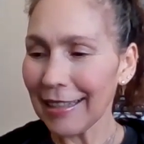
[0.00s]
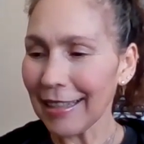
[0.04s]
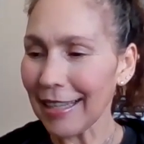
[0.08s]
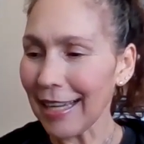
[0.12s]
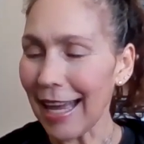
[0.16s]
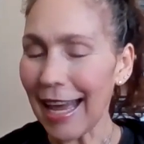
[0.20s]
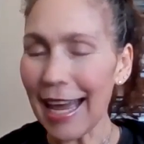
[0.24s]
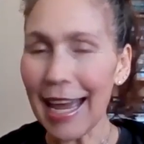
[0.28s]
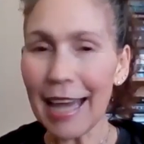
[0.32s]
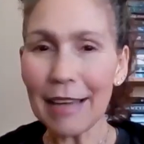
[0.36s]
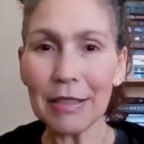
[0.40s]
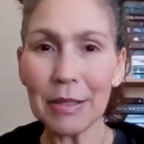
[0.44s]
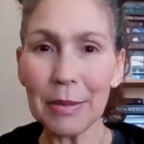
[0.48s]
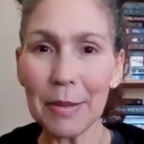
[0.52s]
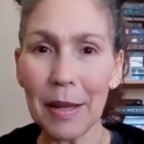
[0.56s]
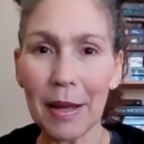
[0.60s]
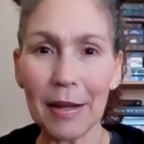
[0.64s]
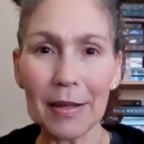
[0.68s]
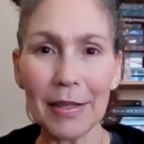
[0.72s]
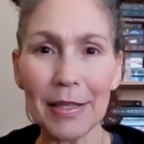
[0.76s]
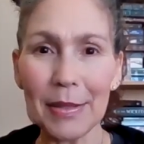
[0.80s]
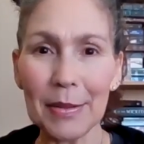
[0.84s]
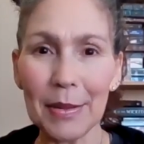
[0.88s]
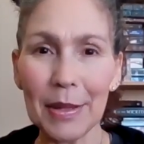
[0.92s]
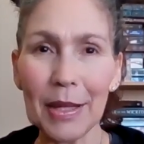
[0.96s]
like I have to be
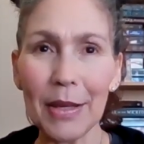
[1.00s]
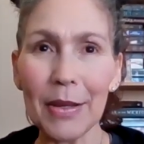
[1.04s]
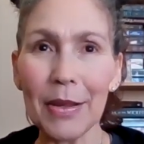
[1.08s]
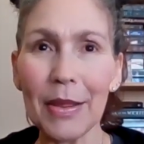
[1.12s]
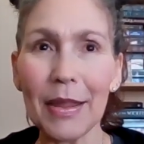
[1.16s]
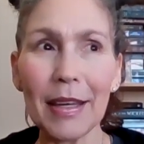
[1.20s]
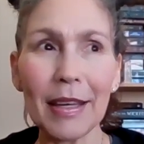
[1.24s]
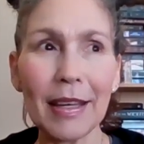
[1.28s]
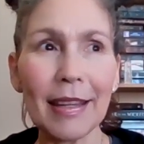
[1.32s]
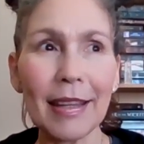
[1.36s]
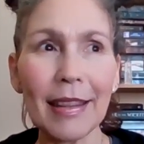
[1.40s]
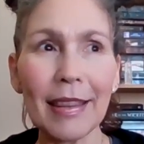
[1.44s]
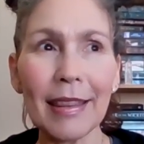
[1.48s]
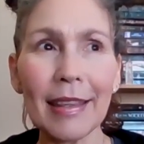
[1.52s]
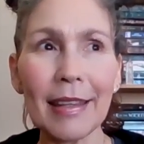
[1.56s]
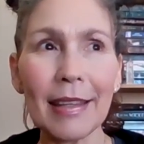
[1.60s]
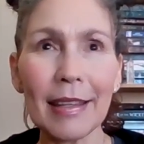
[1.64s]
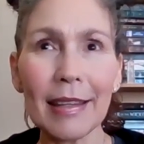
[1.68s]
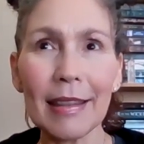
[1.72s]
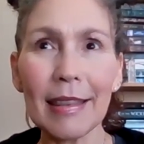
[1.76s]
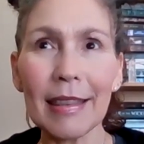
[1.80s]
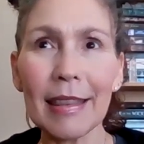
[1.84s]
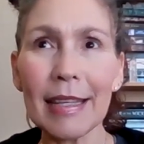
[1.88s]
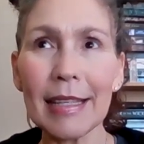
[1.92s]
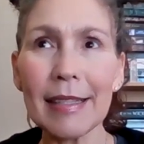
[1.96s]
honest with you, the
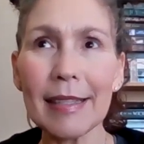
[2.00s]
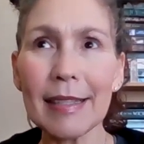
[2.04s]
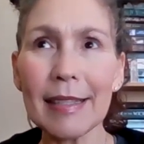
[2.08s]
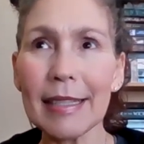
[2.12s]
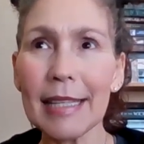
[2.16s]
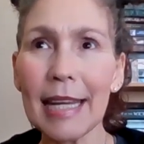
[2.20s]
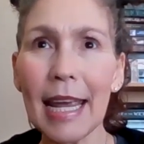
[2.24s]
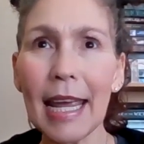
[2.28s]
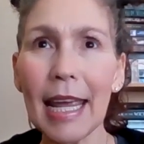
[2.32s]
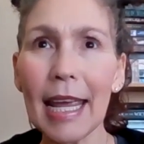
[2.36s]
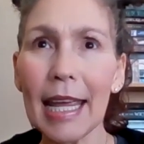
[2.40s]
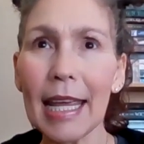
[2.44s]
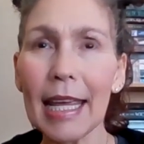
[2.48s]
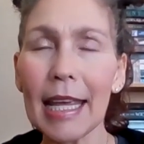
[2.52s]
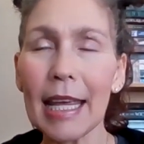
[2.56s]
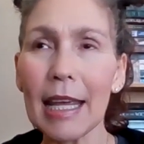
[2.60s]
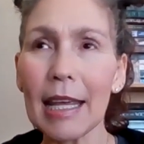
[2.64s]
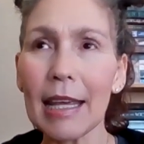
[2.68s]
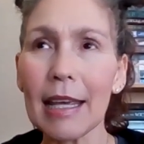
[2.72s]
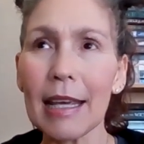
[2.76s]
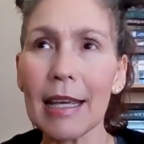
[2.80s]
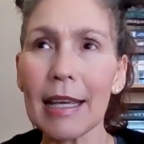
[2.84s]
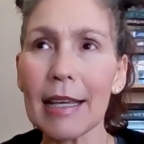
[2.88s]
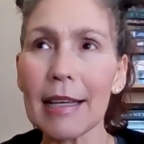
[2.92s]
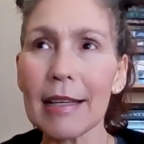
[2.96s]
the this day
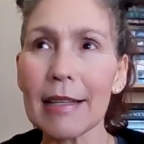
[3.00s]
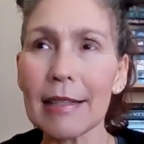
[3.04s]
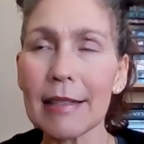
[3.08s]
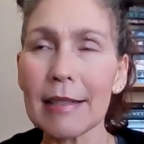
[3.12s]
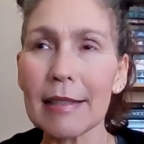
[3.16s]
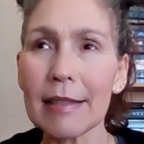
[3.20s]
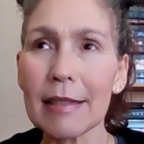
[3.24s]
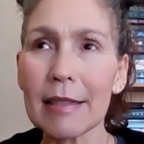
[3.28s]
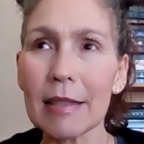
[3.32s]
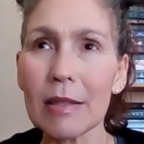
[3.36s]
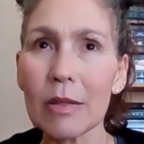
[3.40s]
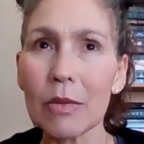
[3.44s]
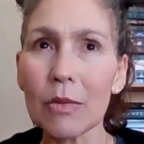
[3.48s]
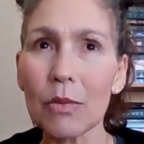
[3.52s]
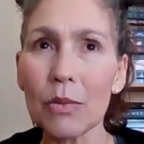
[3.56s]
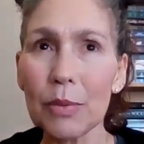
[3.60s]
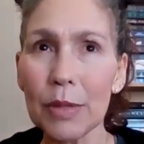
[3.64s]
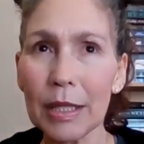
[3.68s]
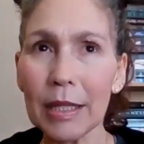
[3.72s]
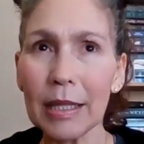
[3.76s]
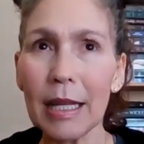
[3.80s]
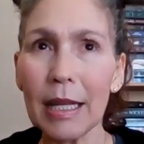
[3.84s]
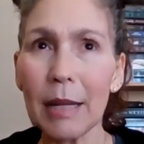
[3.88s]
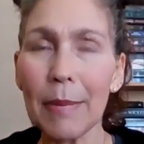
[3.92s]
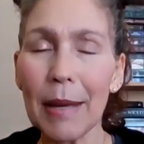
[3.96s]
is
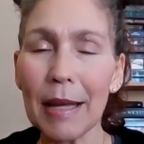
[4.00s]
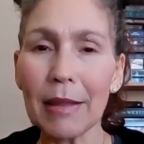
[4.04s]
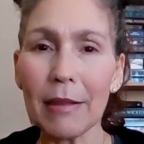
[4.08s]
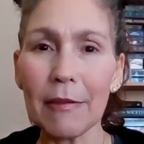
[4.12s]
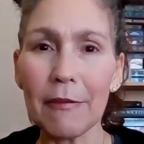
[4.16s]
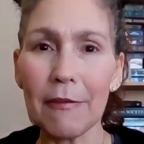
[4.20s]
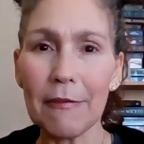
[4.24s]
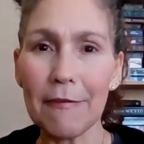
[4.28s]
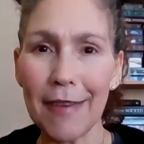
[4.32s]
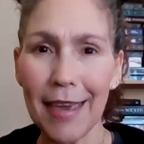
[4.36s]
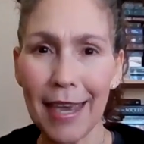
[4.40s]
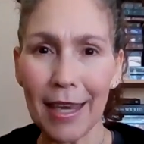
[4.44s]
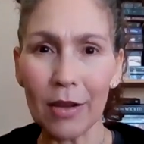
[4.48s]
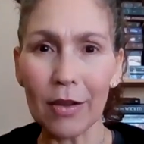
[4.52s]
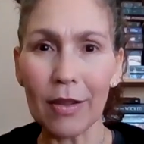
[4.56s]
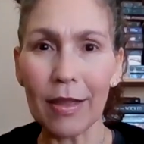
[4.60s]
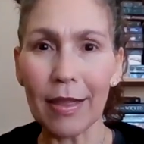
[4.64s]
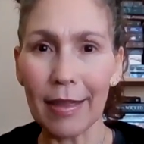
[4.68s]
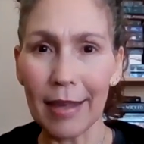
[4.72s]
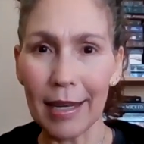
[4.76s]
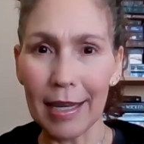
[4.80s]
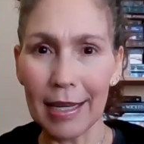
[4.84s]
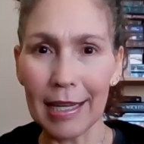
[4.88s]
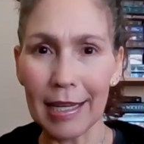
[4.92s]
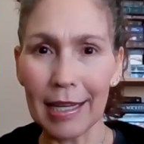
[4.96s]
really about the veil
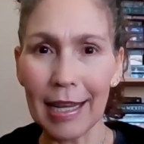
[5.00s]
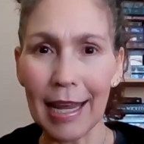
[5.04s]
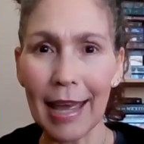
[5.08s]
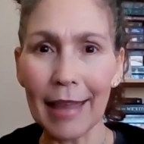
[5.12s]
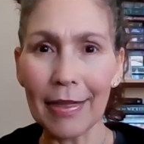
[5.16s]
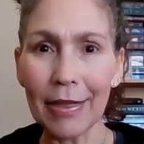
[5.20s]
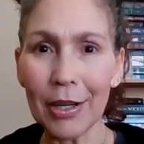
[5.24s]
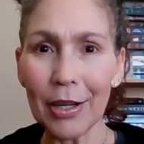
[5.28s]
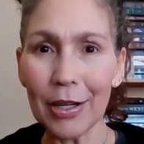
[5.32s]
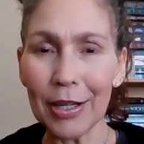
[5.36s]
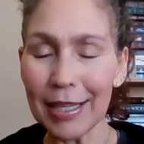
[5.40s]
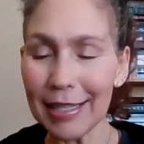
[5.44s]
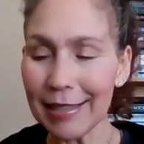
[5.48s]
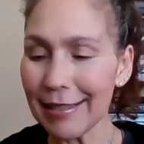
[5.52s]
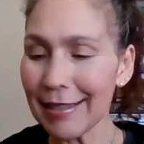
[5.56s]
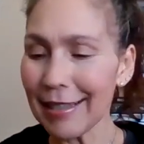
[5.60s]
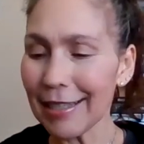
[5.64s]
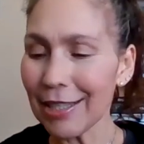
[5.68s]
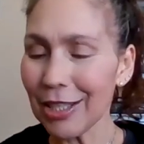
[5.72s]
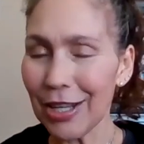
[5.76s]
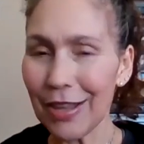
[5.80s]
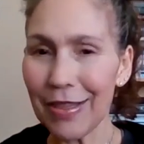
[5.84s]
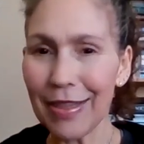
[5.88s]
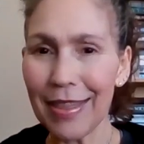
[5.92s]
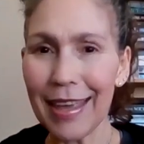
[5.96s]
thinning, and there is
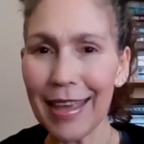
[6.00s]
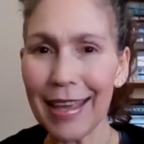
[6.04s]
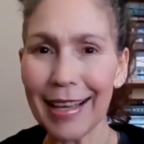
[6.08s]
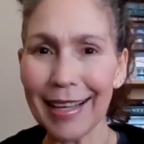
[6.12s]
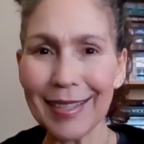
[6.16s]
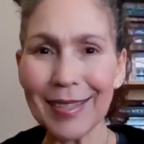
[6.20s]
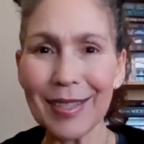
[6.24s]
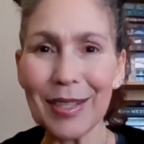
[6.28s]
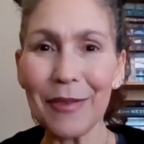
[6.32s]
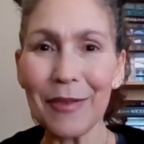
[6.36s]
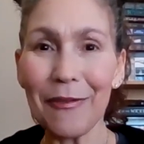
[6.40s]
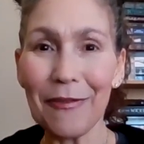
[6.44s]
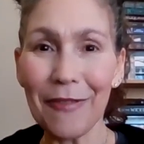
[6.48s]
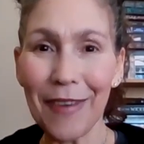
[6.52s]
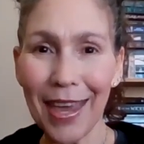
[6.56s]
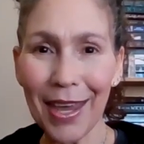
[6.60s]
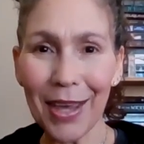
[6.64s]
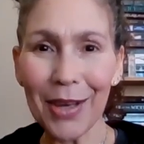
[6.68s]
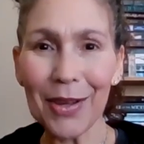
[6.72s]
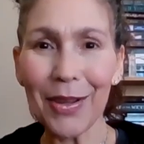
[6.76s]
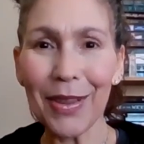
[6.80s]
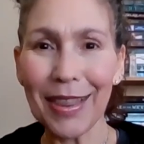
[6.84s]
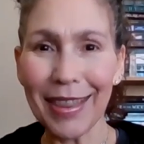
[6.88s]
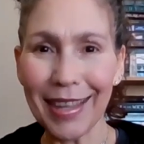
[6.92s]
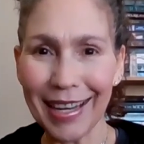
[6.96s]
such a thing as the
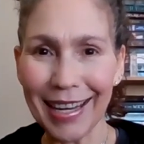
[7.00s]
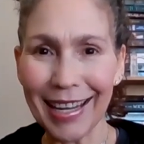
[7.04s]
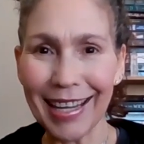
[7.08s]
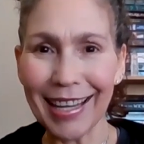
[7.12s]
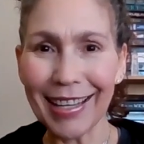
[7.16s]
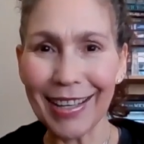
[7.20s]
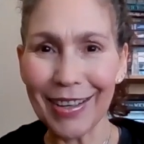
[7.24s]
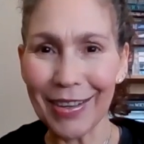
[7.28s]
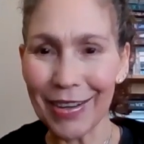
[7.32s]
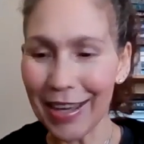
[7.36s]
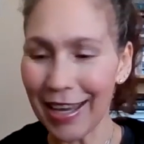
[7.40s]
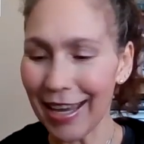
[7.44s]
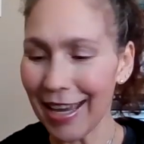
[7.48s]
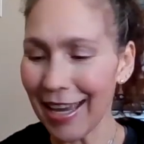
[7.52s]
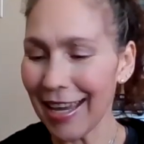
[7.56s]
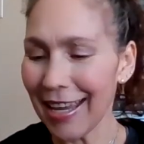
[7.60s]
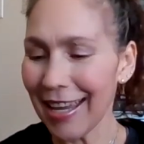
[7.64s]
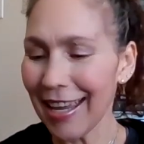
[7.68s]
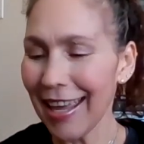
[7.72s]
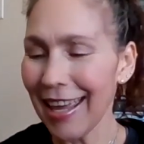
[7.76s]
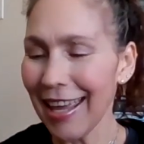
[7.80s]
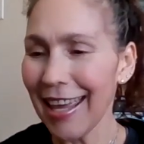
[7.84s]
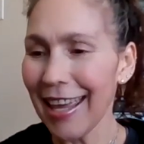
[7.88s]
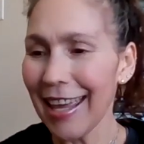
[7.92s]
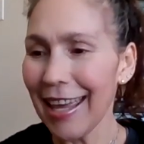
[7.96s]
veil thinning.
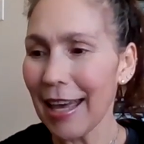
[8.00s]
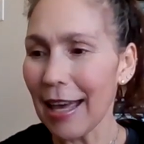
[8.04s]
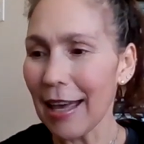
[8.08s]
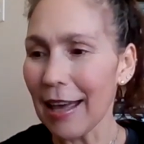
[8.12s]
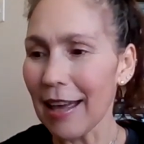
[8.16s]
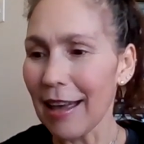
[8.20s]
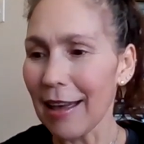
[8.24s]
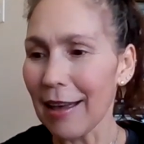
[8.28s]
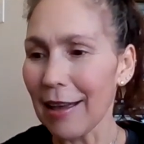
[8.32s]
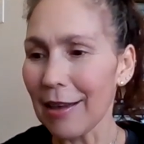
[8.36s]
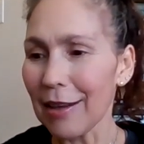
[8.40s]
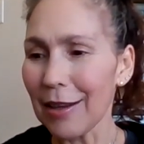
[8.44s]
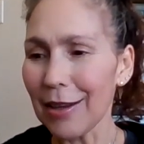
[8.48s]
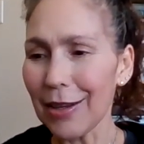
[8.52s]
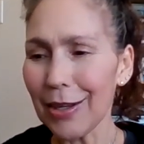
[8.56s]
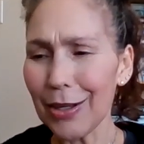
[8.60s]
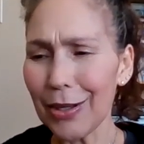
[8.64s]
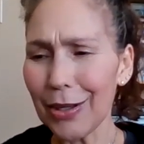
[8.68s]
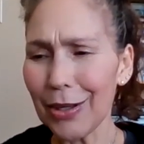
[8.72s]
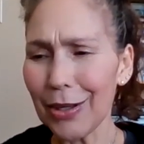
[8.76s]
Okay, uh,